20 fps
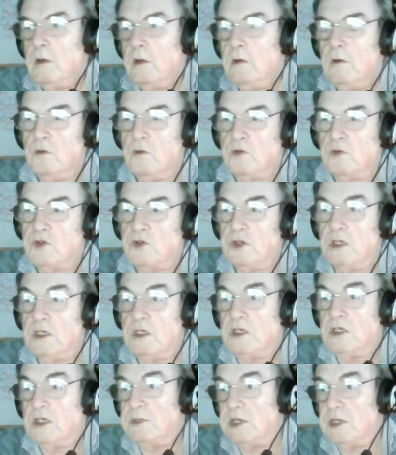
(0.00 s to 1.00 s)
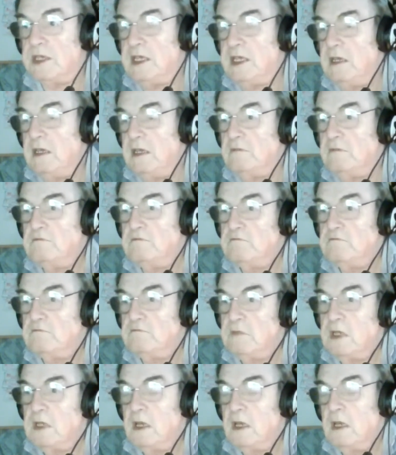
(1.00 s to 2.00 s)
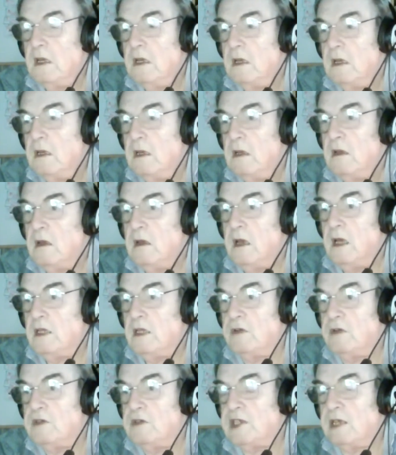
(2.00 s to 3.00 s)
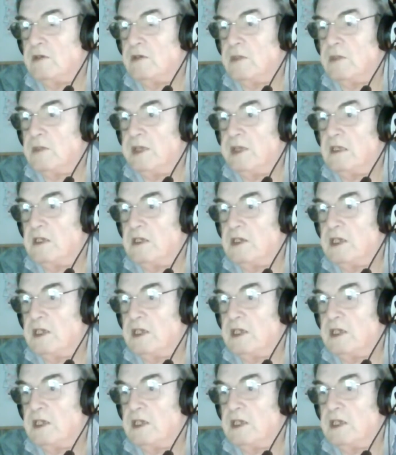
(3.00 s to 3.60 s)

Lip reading: Alternatively, I know it sounds a bit